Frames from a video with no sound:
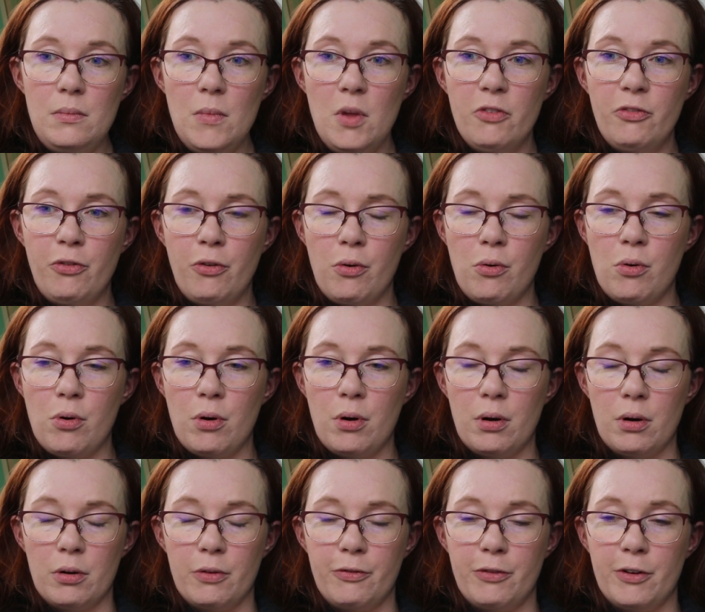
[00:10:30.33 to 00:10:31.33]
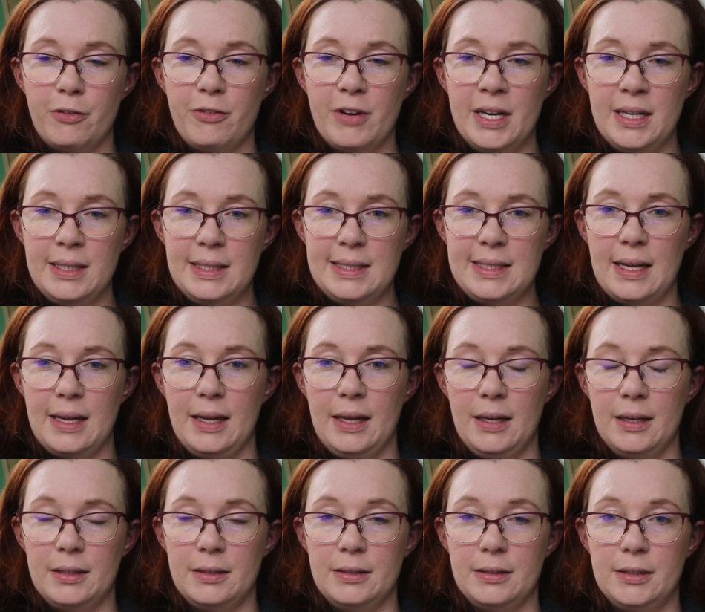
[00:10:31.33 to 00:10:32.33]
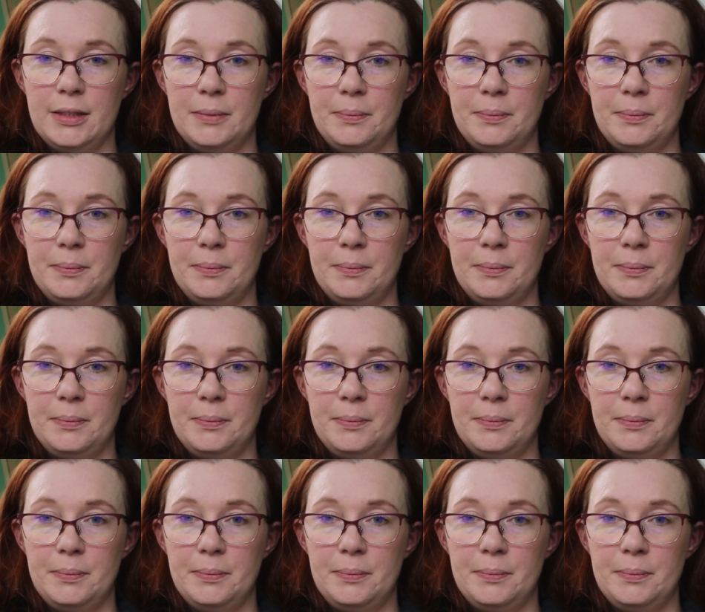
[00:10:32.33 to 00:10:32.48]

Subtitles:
for friends, and